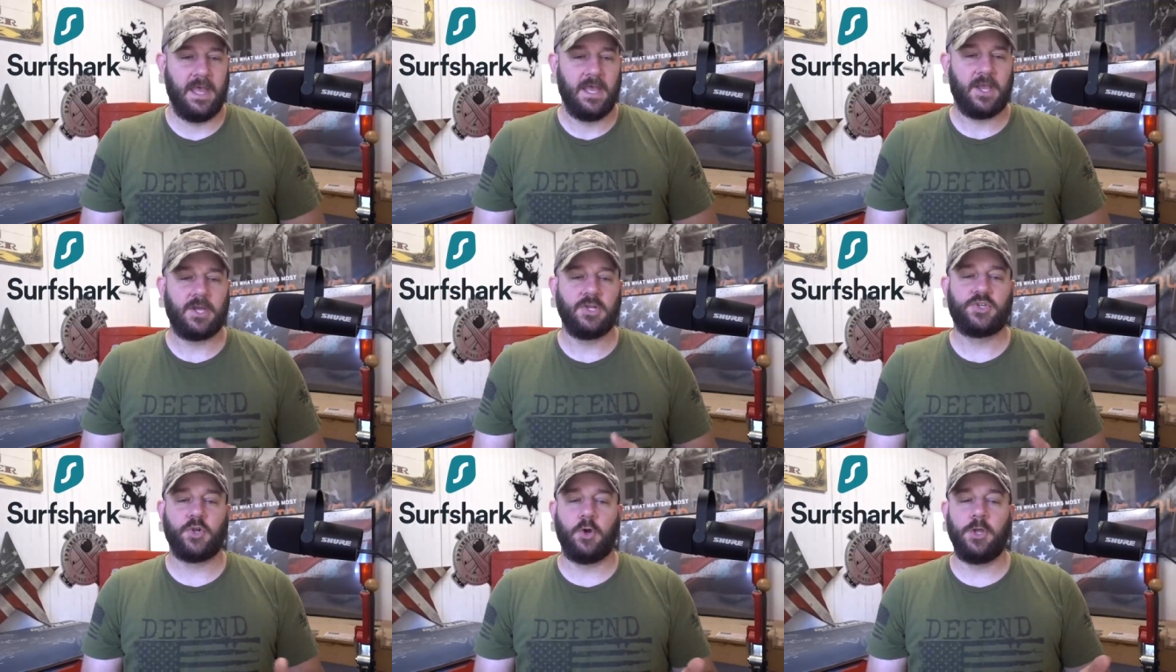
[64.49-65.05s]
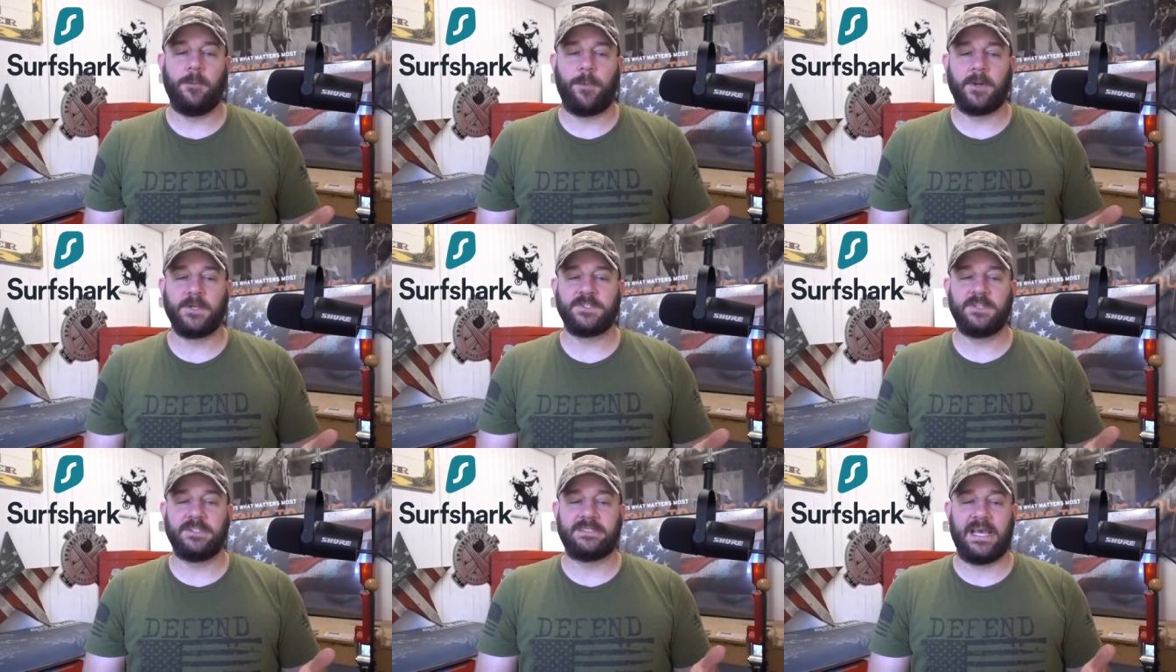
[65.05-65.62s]
Control your
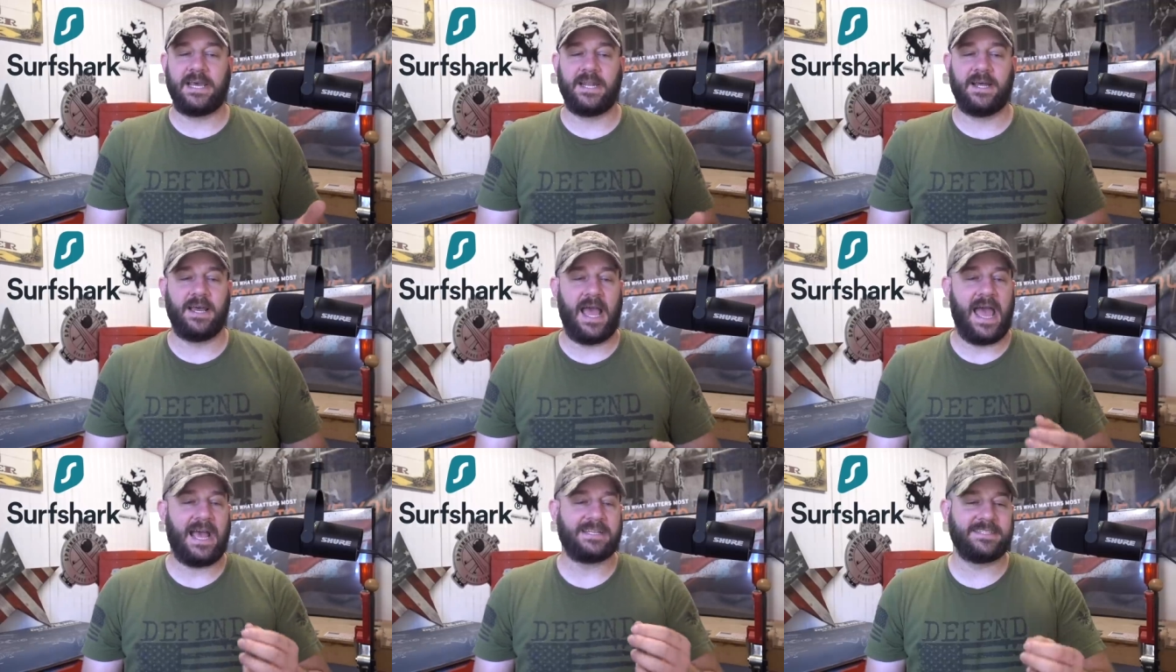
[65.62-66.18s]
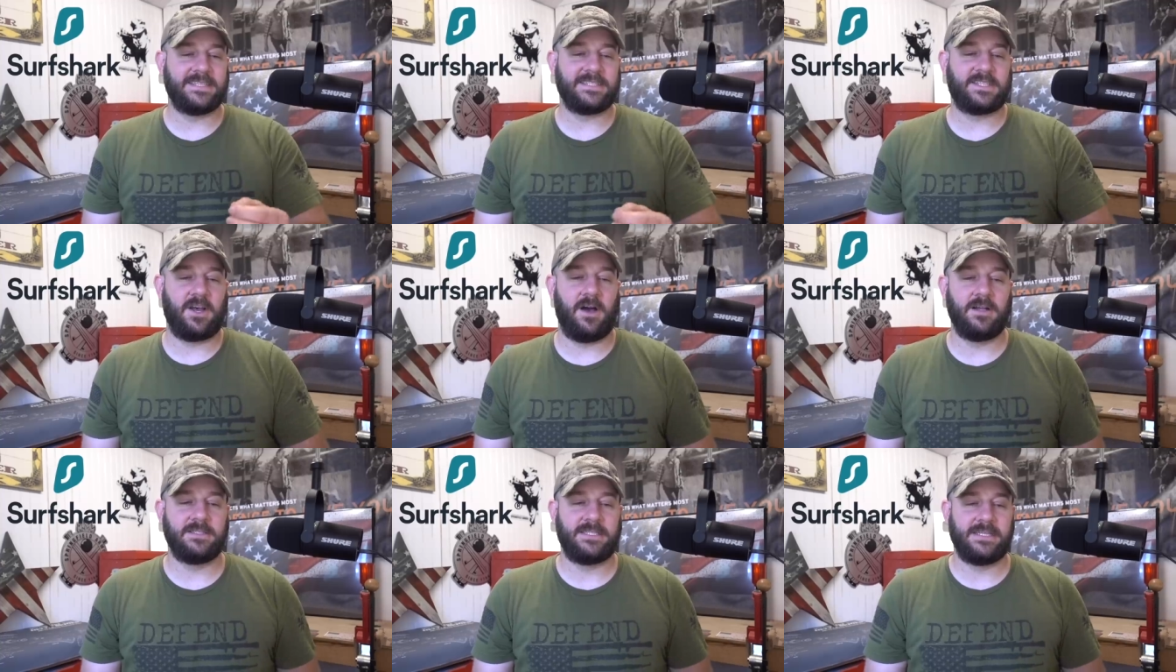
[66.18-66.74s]
personal data, access
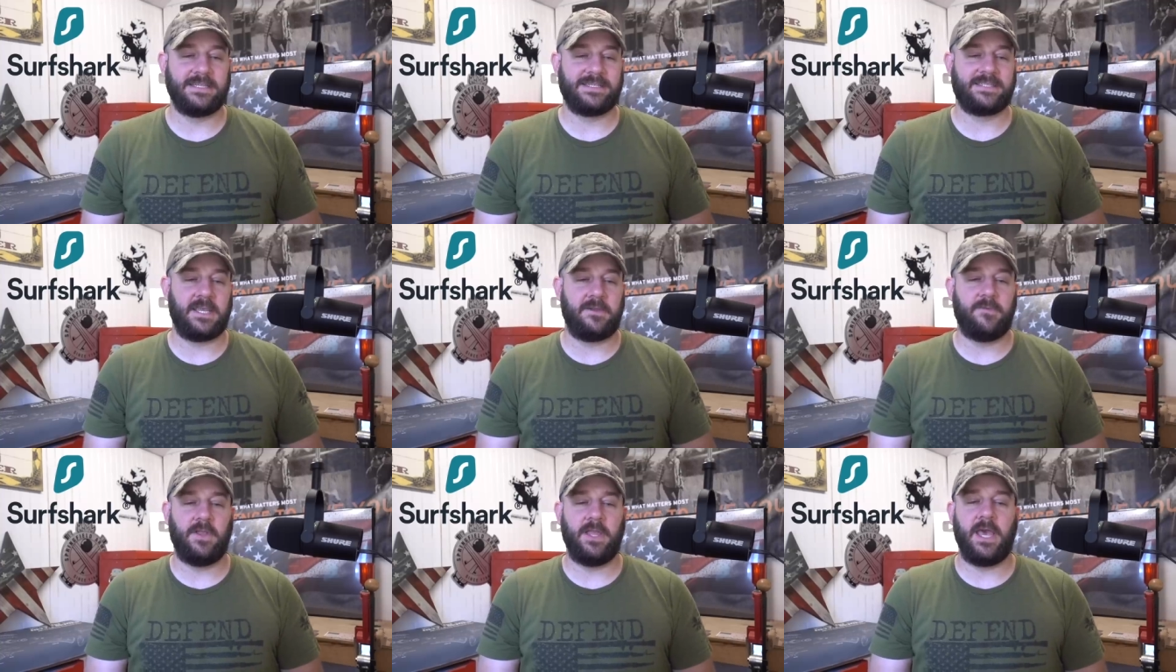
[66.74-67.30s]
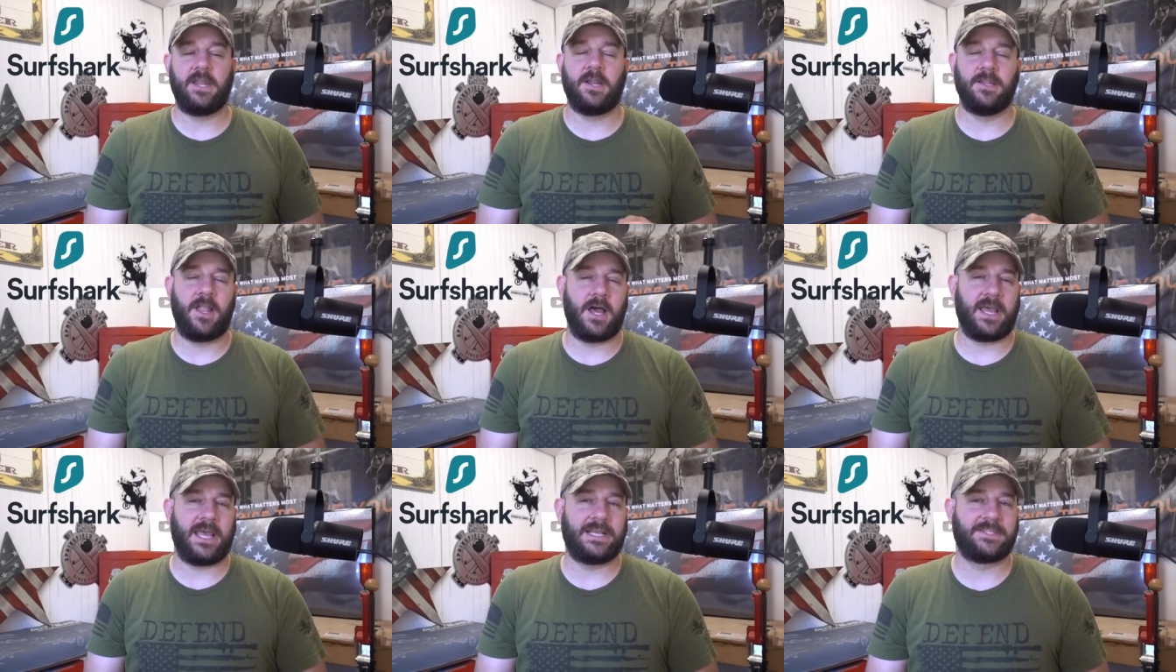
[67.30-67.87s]
content safely, and
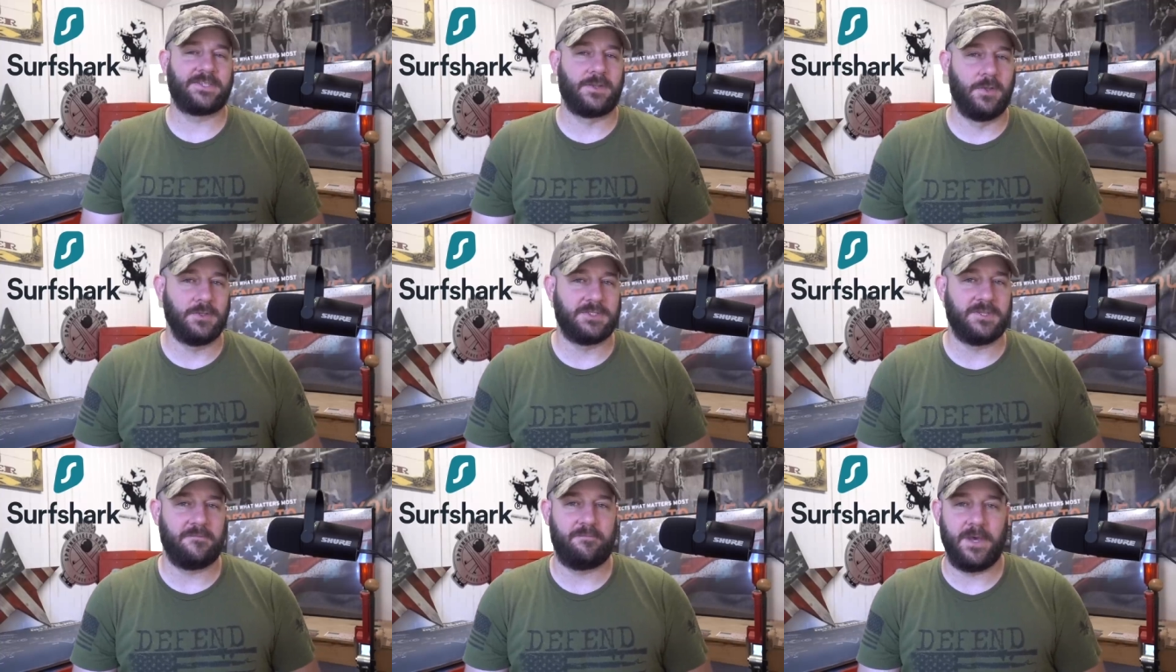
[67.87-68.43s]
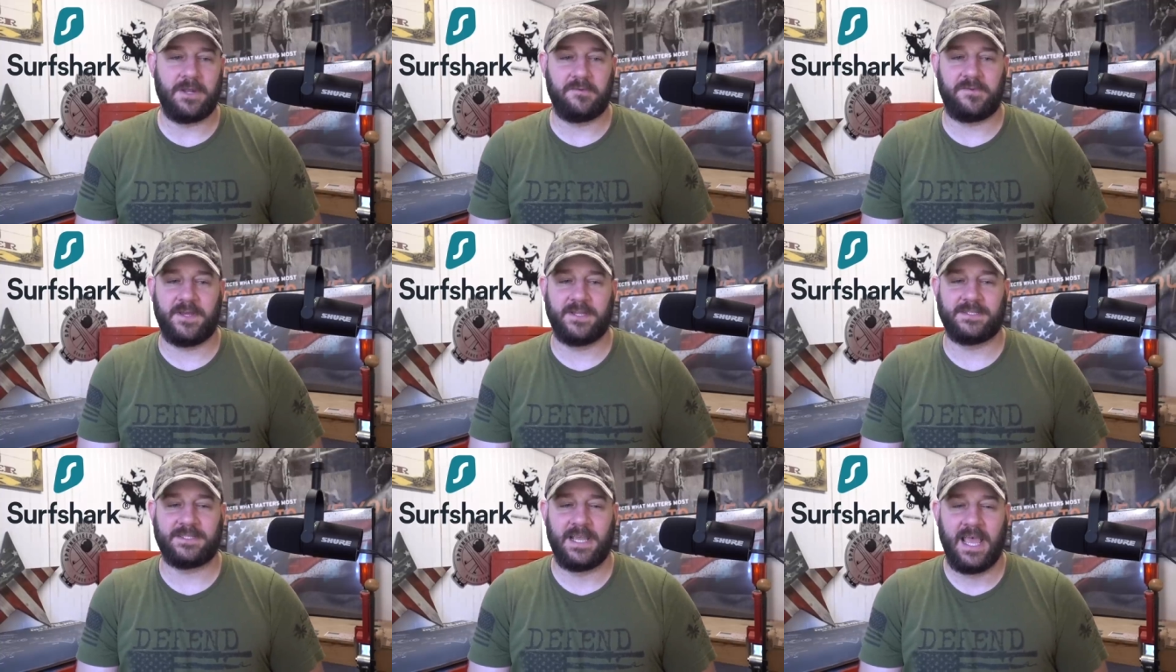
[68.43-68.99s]
unlock exclusive
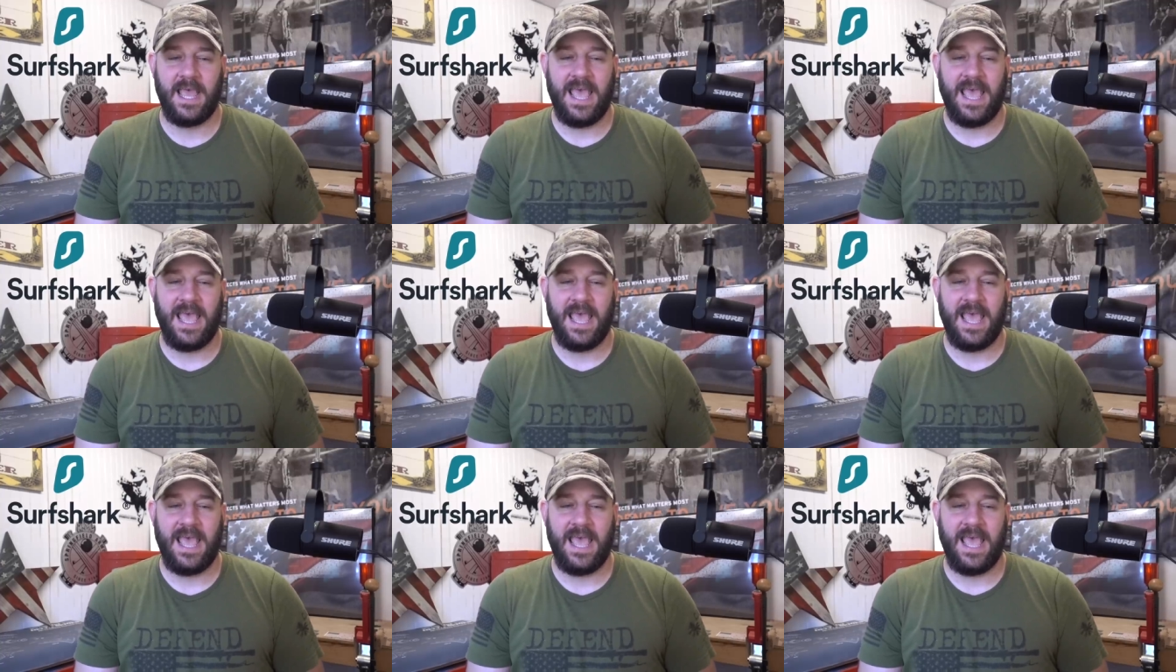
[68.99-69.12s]
benefits.